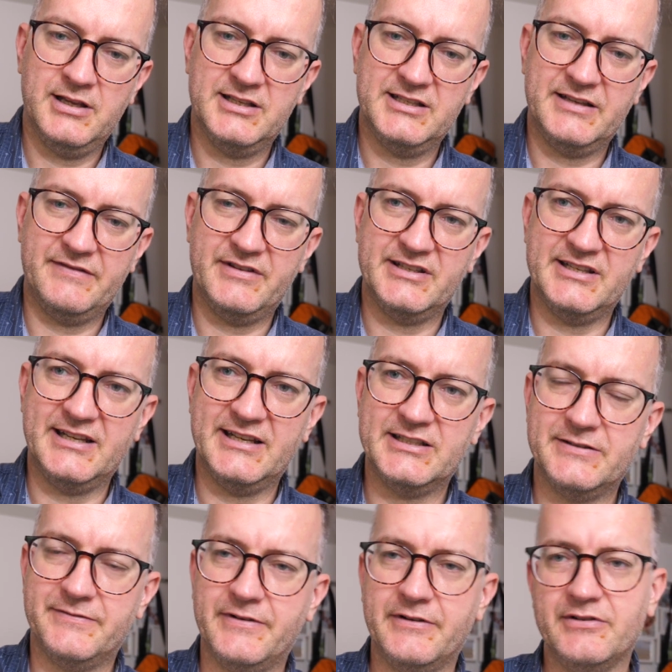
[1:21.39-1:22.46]
See if there's any
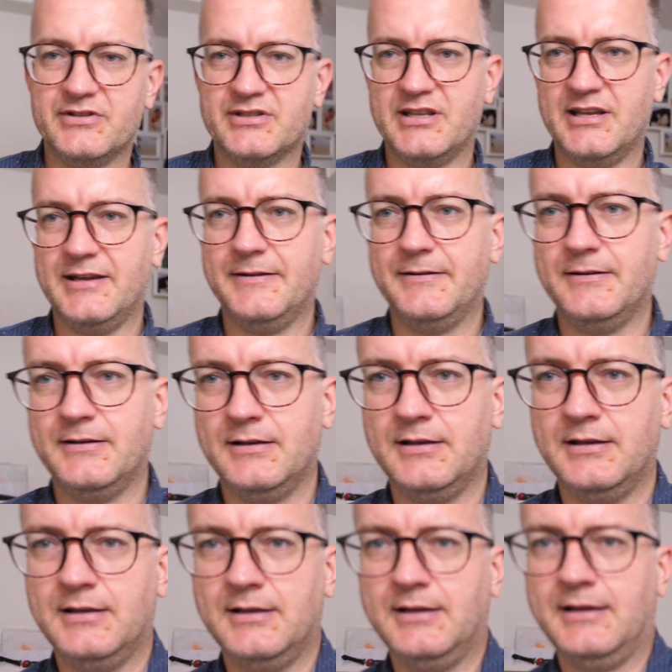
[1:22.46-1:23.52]
interference there.
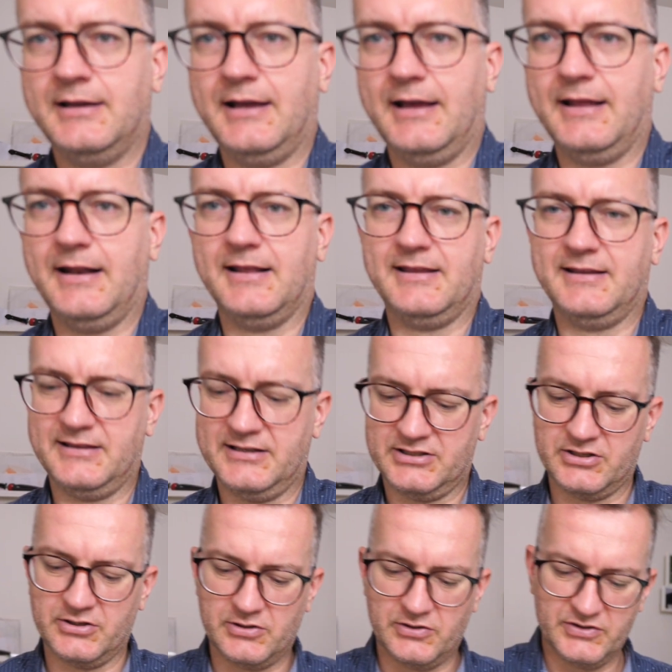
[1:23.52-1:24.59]
And I think this
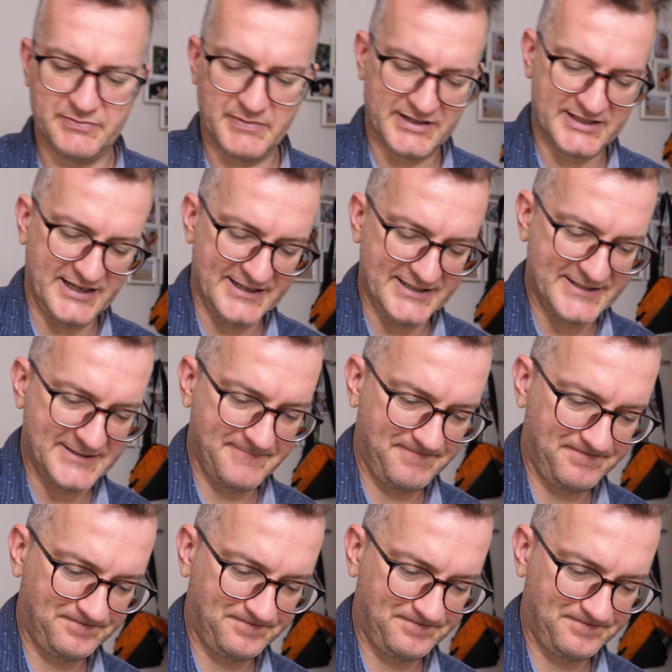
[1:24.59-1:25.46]
concludes my test.